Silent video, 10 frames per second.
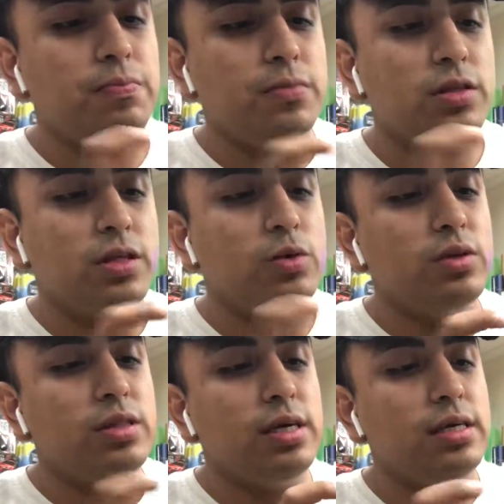the thing
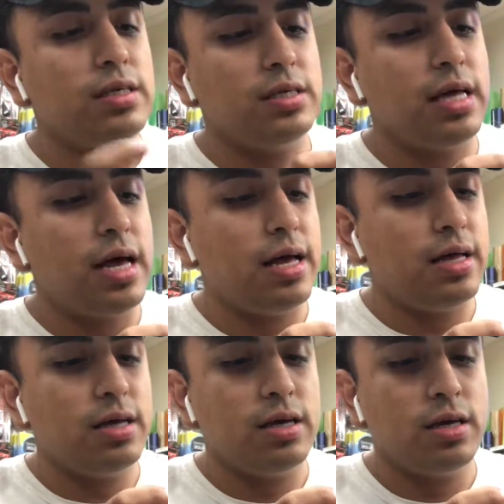with these is that,
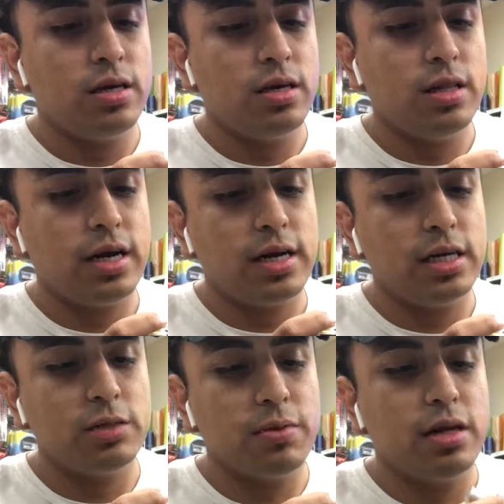like I
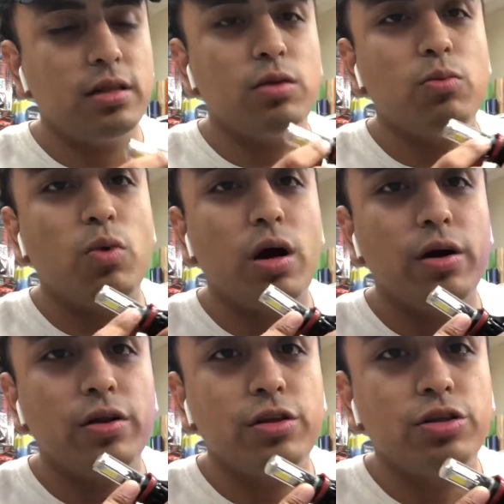explained,
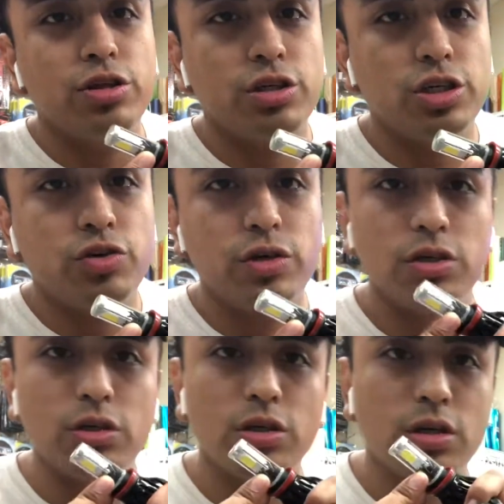the circuitry
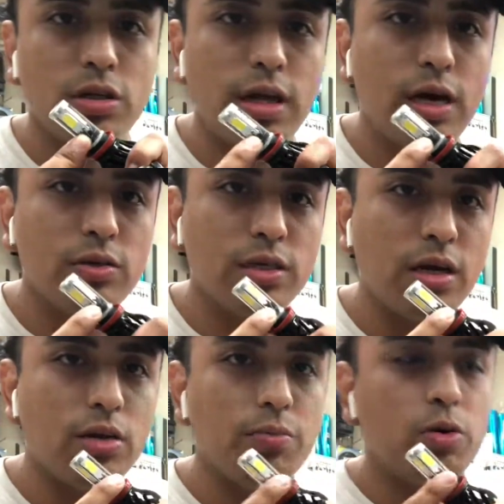is on the
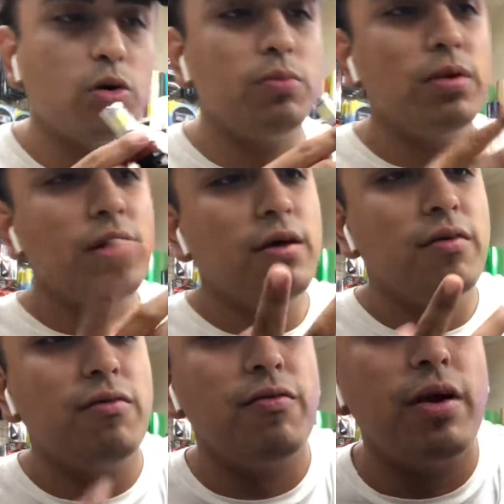outside of the bulb.
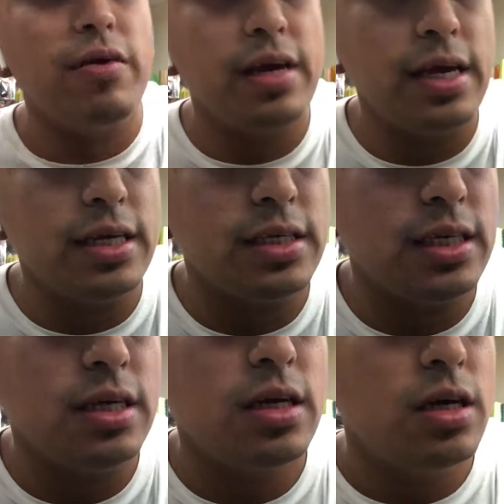Very
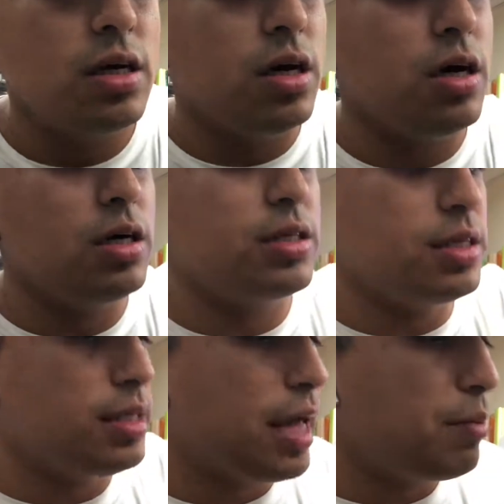easy
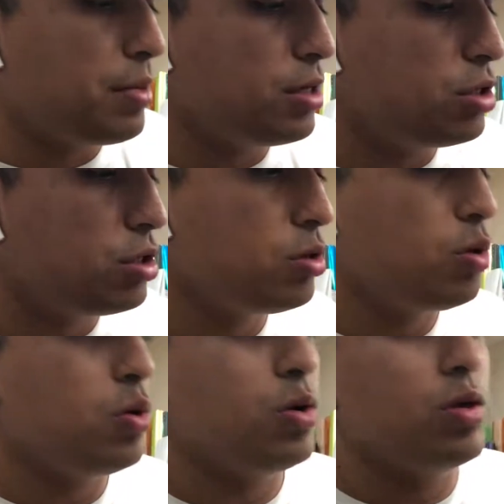to damage
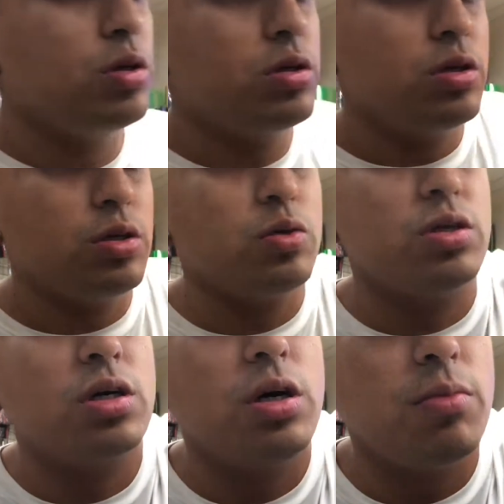or
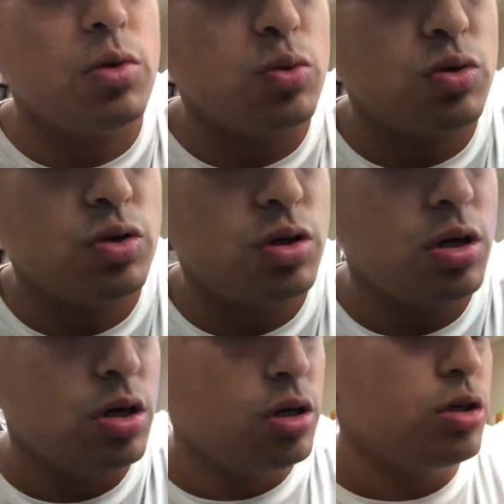to come loose.
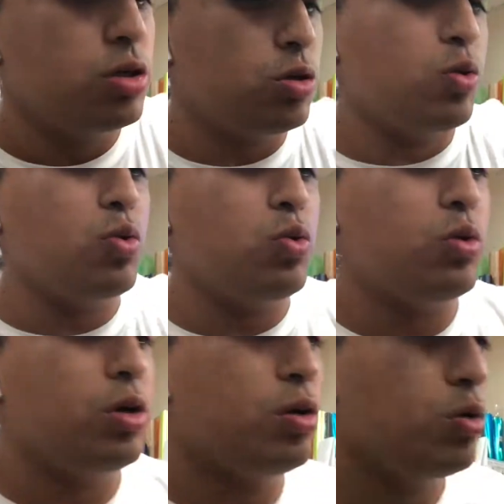So
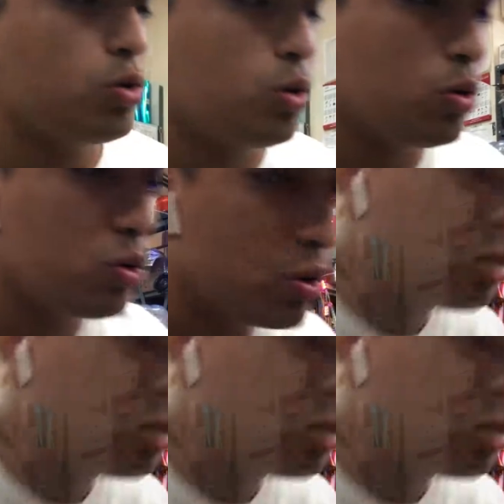those